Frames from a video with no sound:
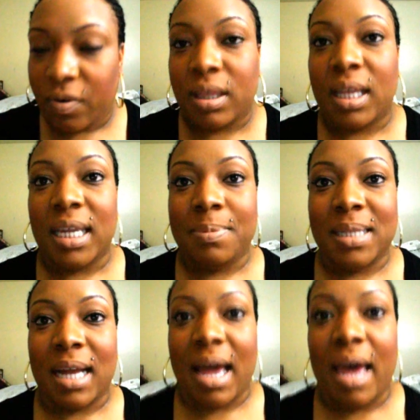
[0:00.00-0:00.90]
the
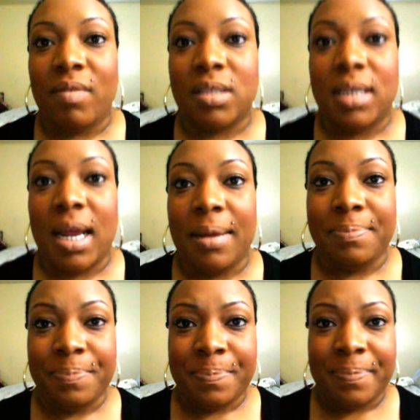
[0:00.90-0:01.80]
lipstick I have on today,
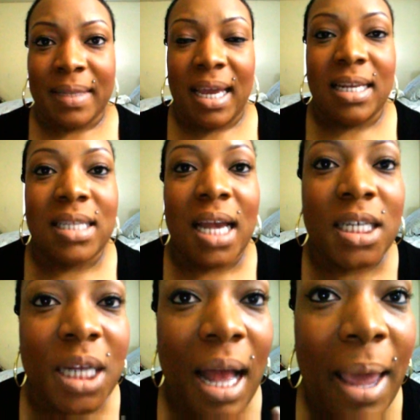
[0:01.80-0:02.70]
and it's
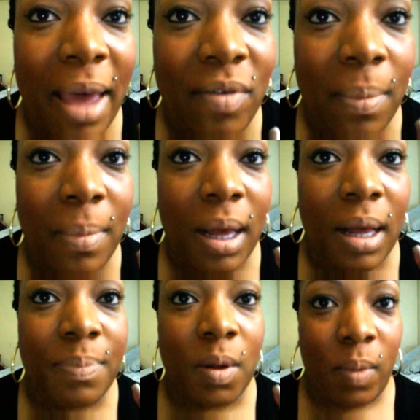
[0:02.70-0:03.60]
actually, I have
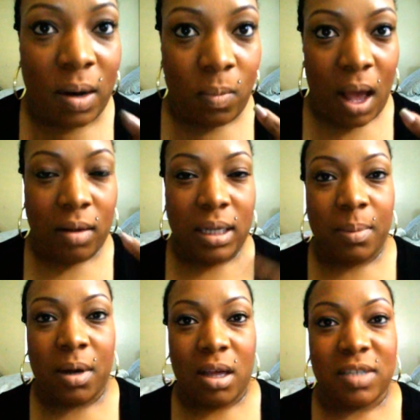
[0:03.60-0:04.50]
on the Wet n Wild
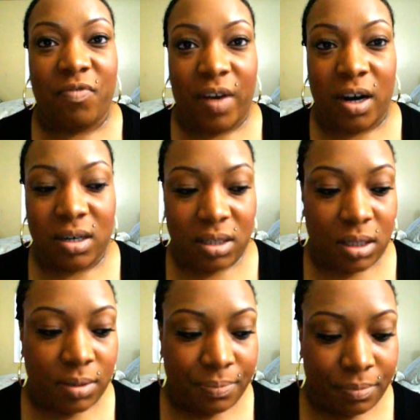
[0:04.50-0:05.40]
lip gloss first,
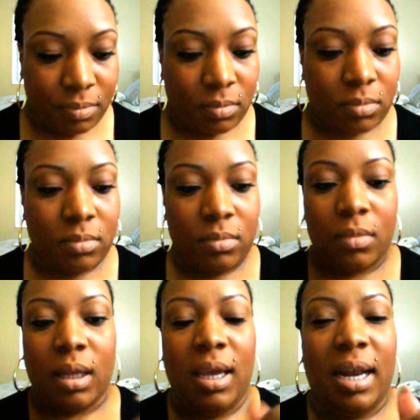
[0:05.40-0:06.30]

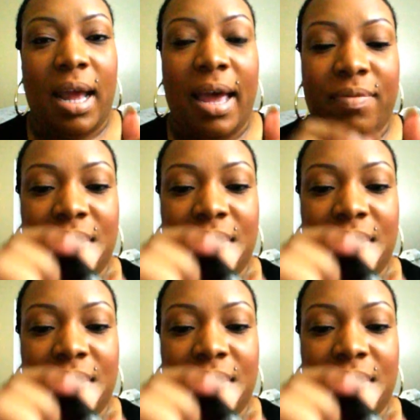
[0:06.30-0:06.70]
and I have this